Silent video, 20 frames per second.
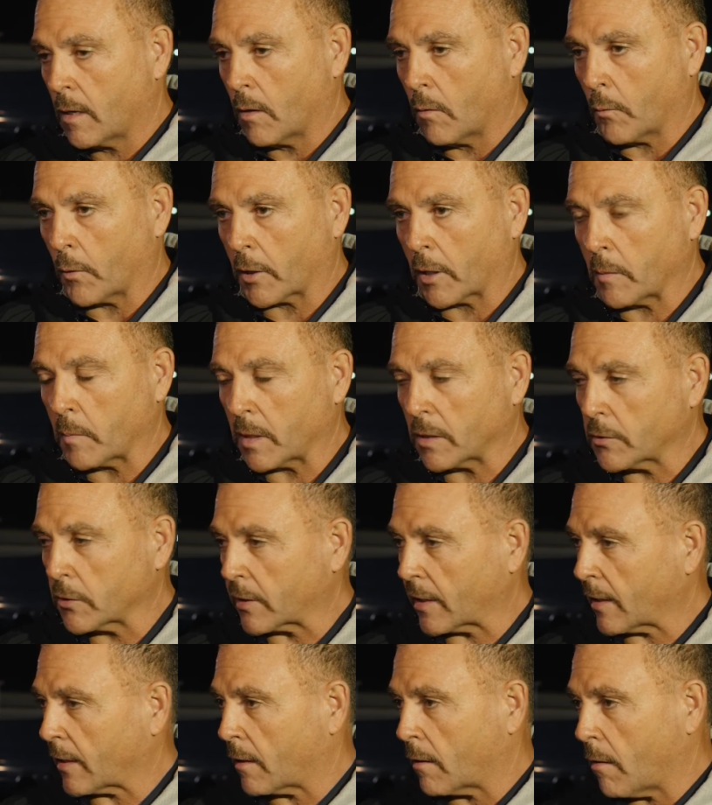We're going to be
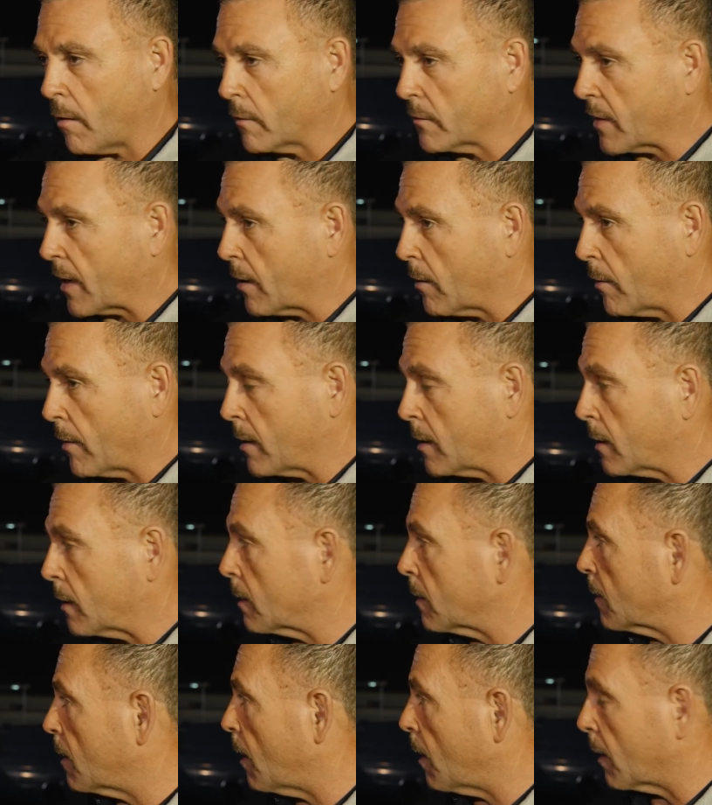looking at all the area
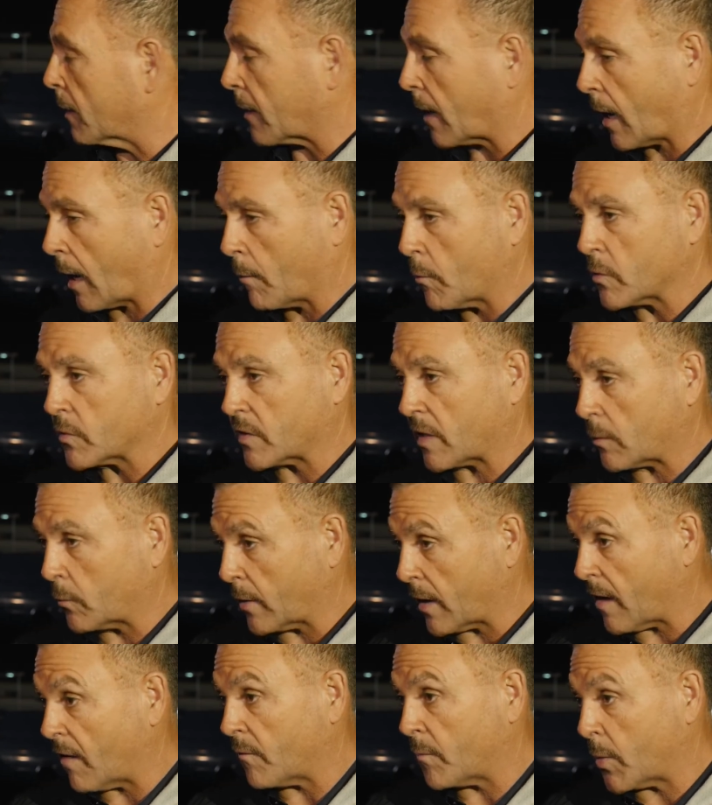cameras that
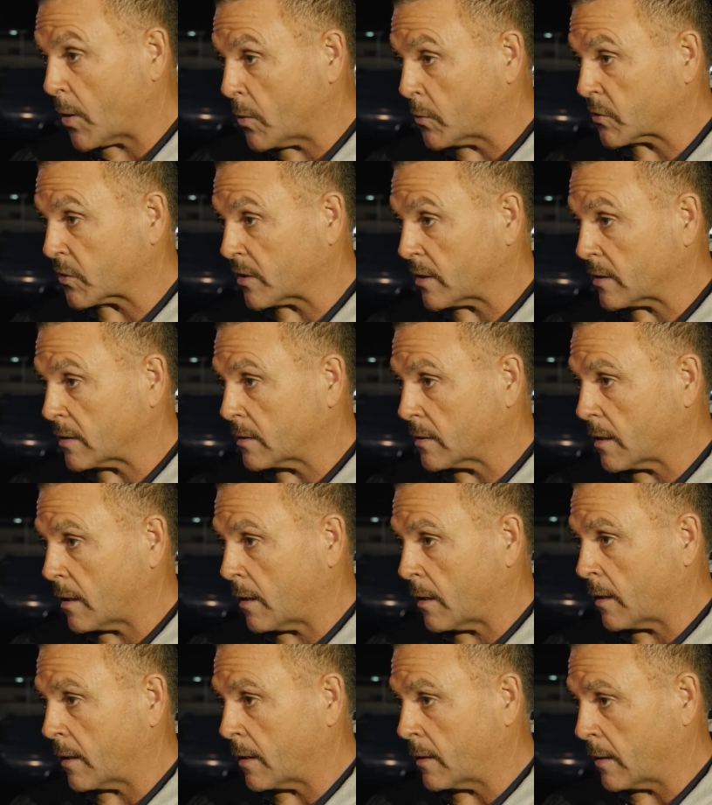we have posted
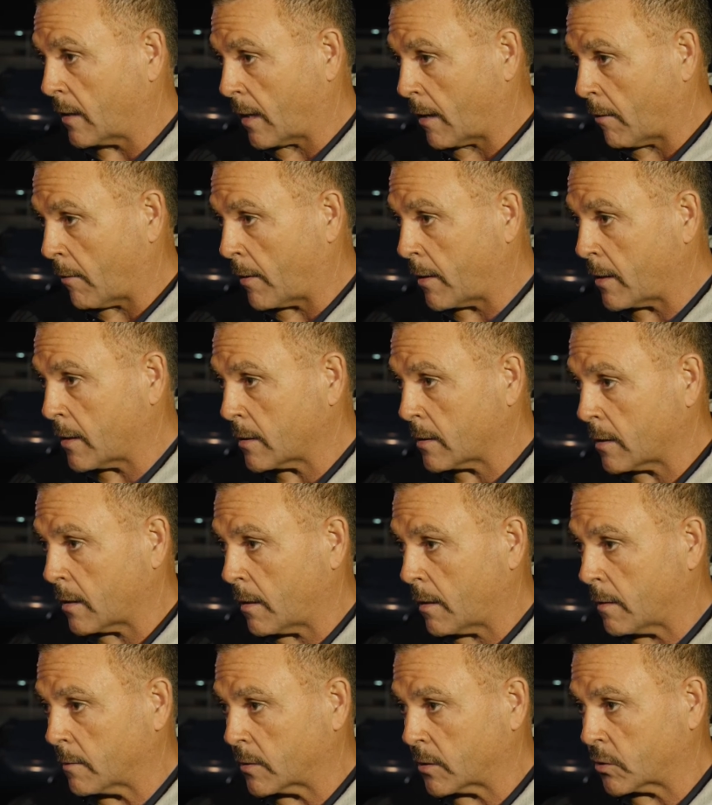in the area
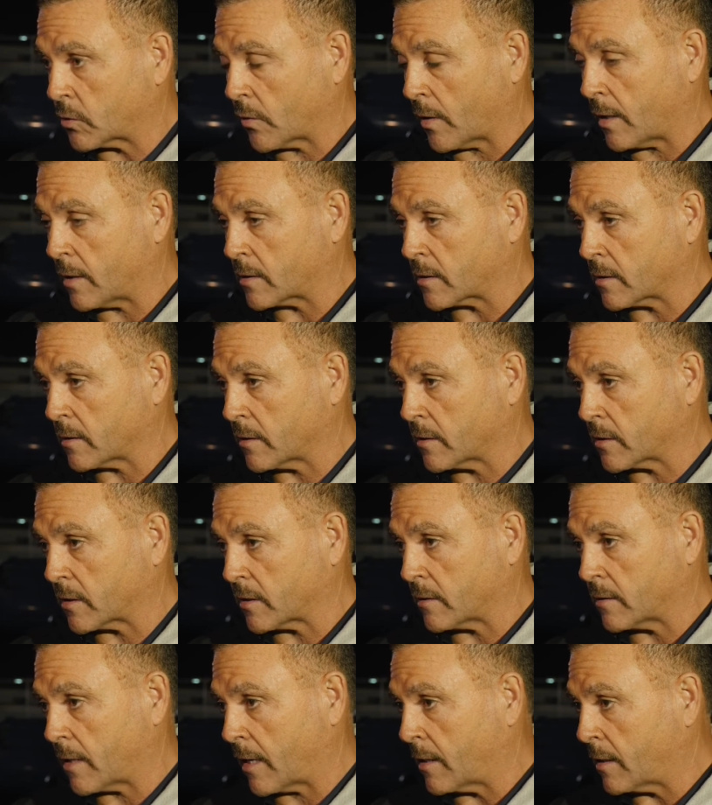to try and
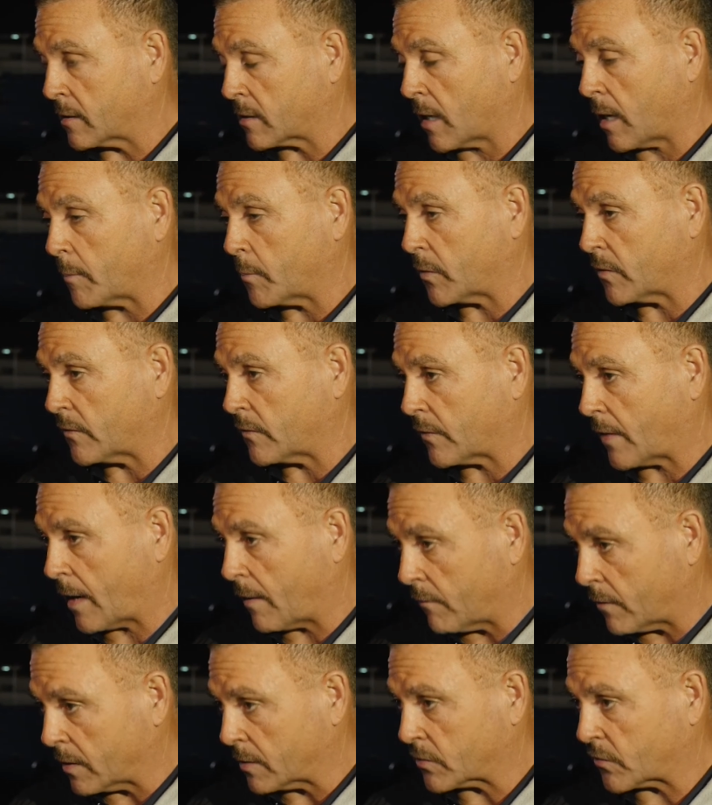solicit any type of
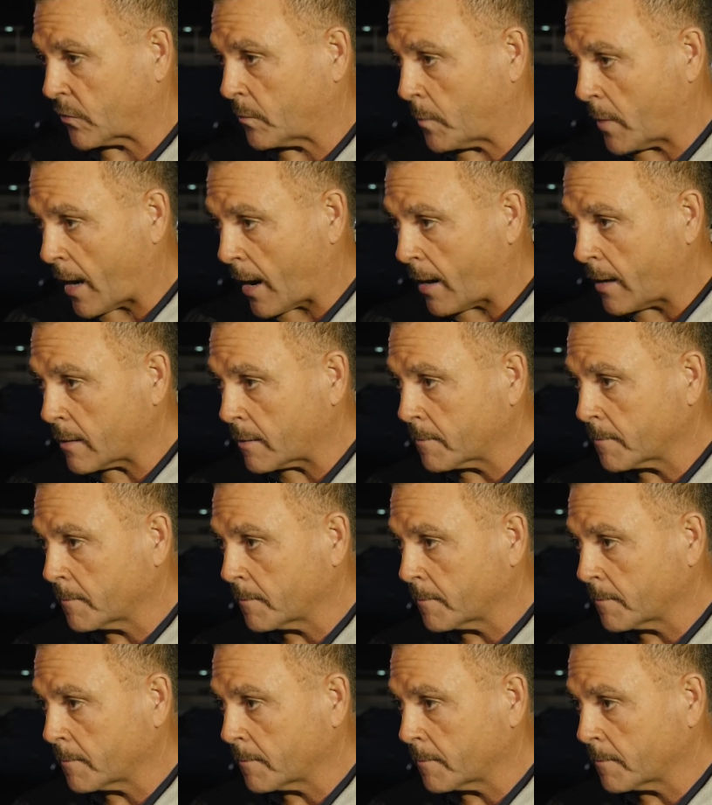evidence from that.